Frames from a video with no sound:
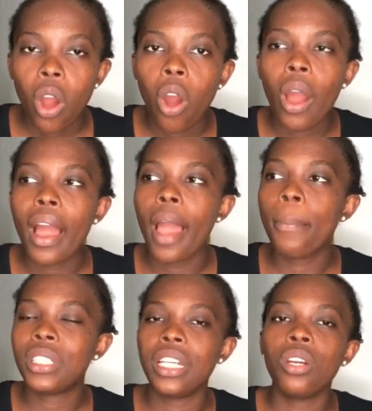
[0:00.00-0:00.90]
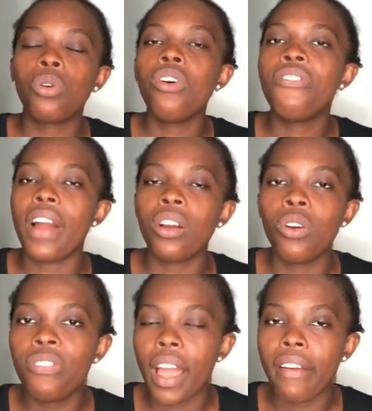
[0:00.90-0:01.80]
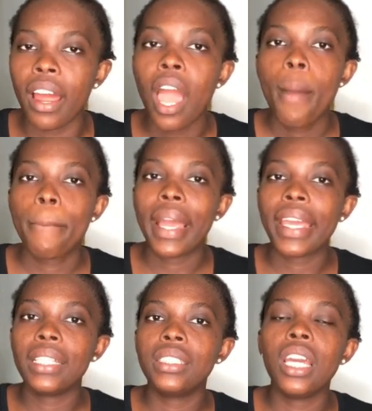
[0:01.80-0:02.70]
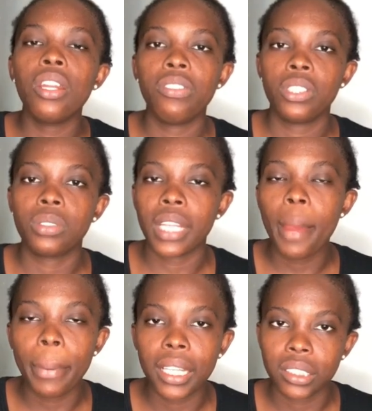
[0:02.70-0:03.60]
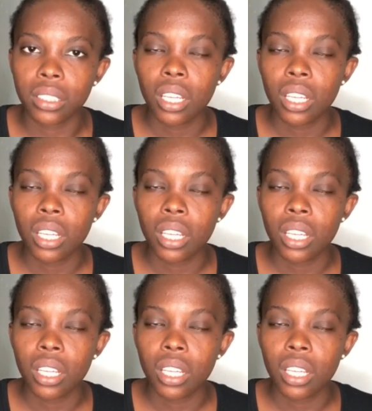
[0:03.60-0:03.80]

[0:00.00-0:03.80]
or help your channel go viral by getting enough subscribers.